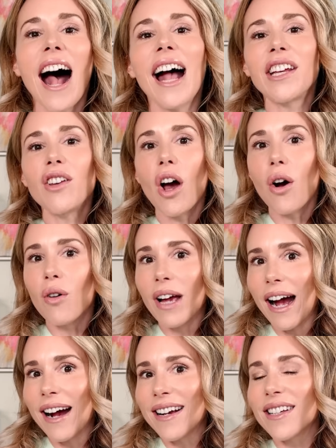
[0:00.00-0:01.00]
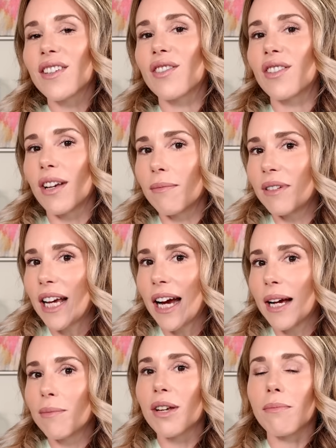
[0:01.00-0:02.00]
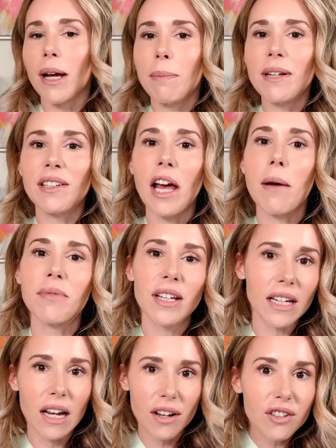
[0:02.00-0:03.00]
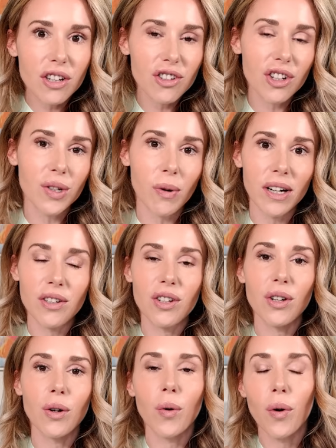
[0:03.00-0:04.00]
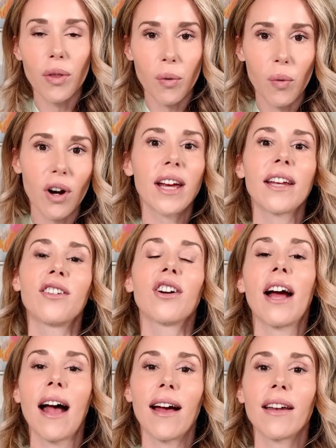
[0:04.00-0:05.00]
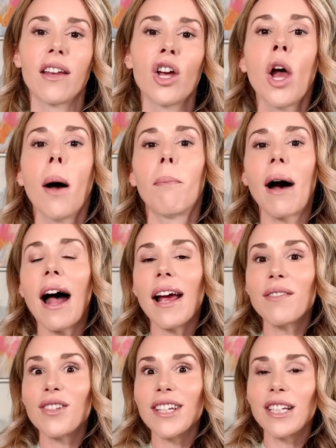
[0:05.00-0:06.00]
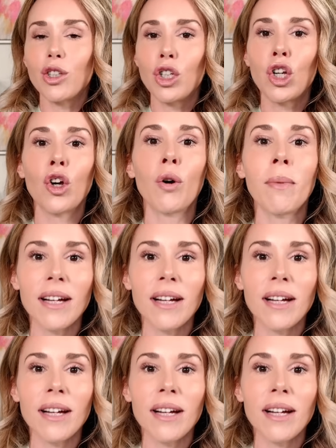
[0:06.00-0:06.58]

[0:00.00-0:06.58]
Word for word: I know guys, sometimes it might be tempting to just wanna do the work in your head, but I have seen too